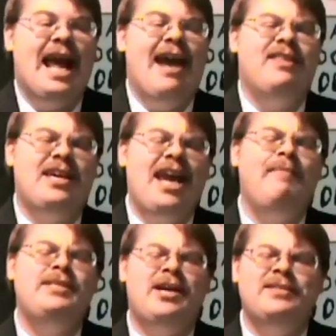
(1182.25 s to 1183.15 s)
And the game
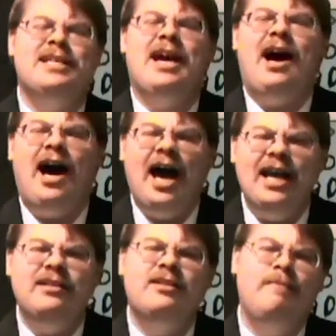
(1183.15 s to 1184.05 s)
does
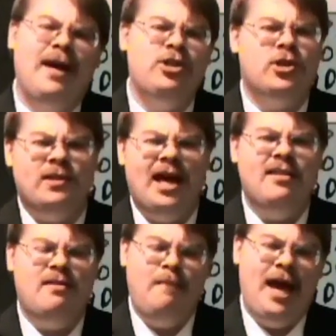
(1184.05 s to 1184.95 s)
kind of mention
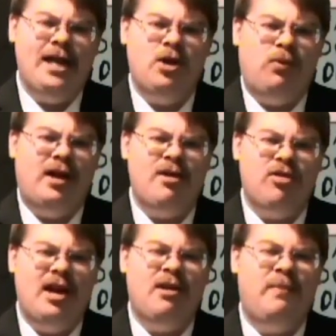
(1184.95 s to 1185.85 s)
that in the manual, I
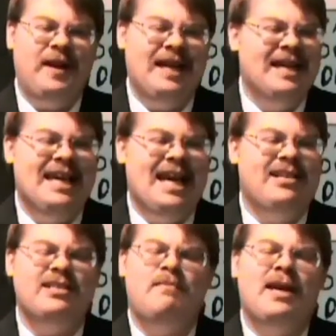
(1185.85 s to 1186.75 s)
think, but it
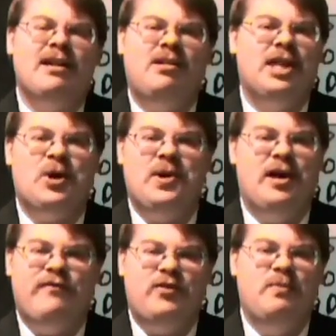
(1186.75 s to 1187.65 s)
doesn't make it clear
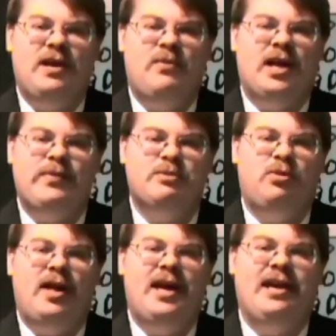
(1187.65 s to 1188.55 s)
enough for me when I was
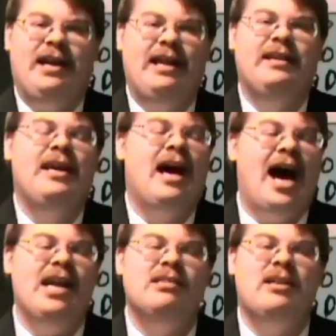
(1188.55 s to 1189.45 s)
playing it, and
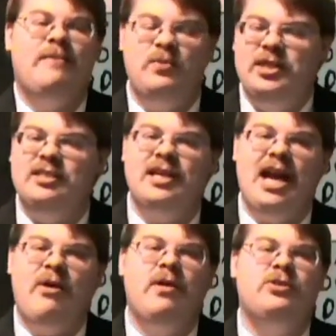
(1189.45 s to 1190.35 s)
I ended up with this
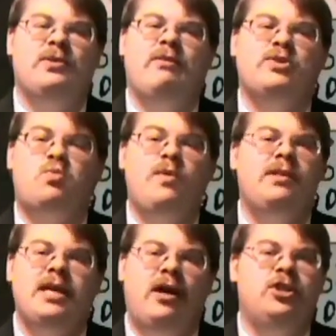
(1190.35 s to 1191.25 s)
character that was
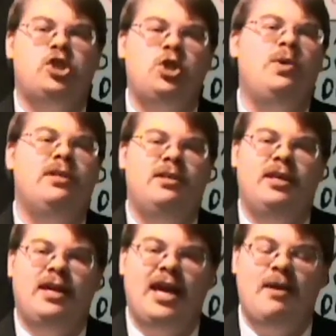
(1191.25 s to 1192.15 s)
really unsuited to
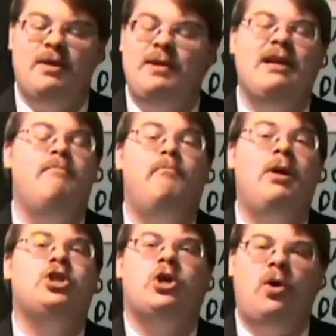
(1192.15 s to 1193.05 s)
the game and made it
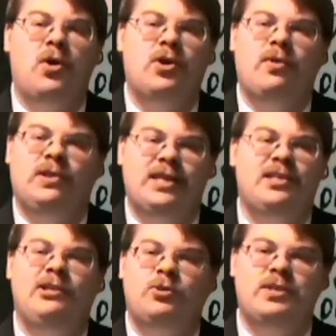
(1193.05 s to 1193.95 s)
much harder and
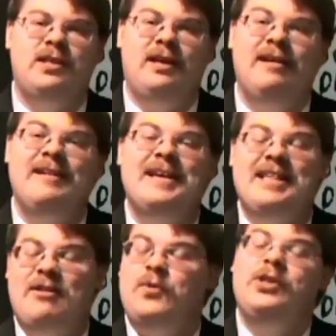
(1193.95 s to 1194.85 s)
less interesting
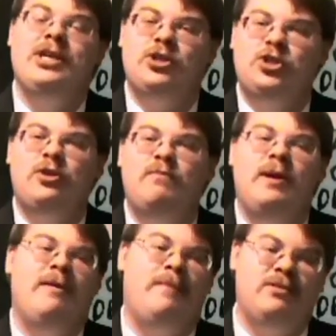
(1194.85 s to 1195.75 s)
than really it should have
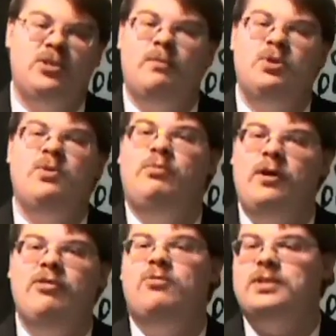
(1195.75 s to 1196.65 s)
been. And in subsequent
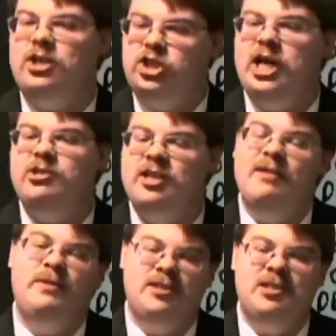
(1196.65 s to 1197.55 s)
playthroughs I changed
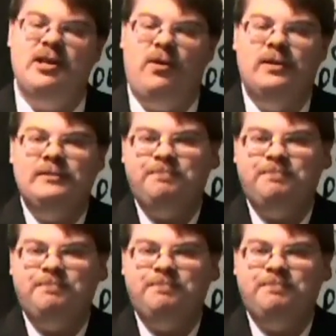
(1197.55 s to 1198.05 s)
that, but still,